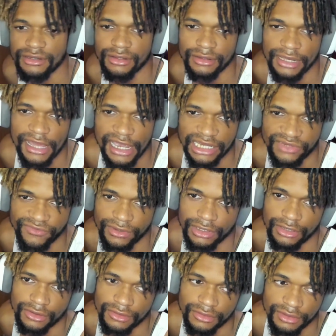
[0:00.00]
in the last
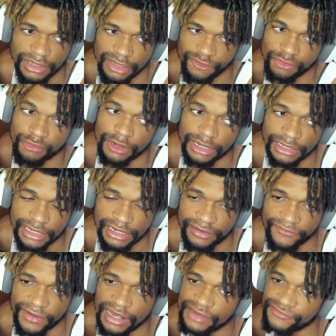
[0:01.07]
video, if you work a
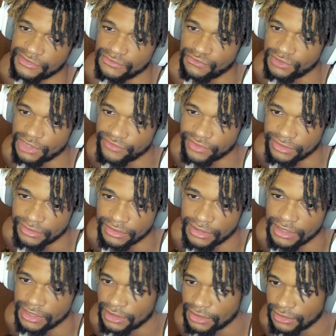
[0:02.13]
9-to-5 and you love it,
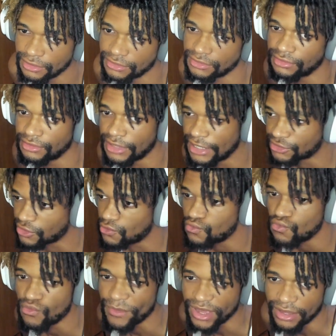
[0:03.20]
that's
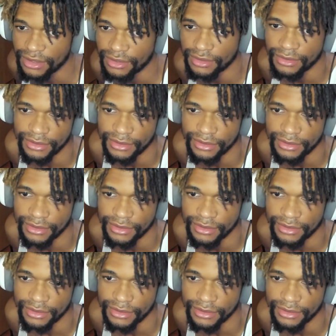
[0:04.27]
cool, man.